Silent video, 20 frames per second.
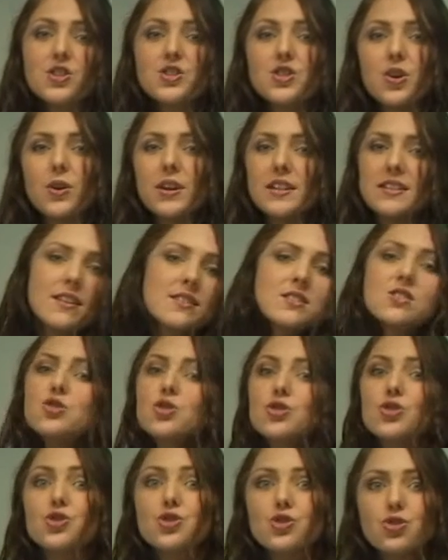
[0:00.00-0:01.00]
so it doesn't
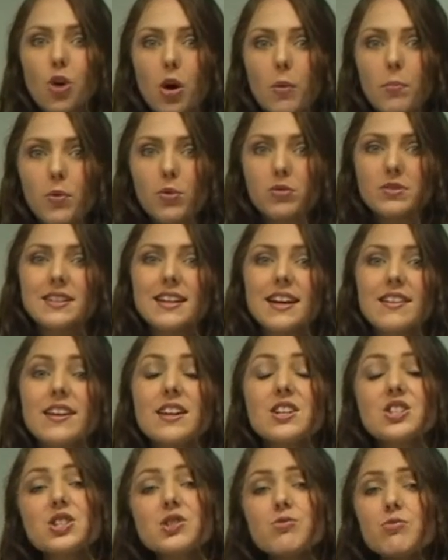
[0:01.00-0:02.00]
just stop altogether.
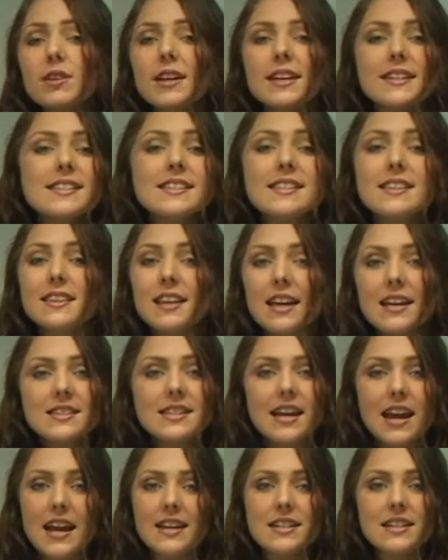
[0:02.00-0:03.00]
It just releases less
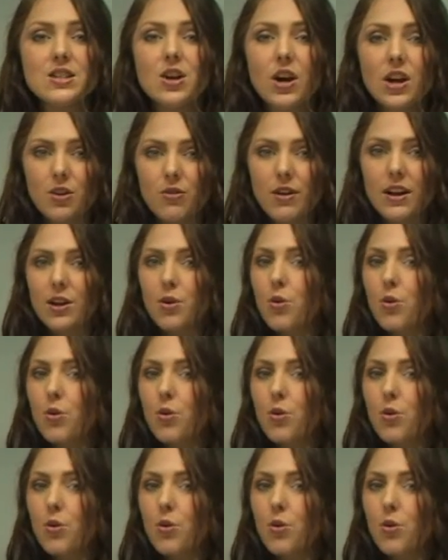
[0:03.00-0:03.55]
antidiuretic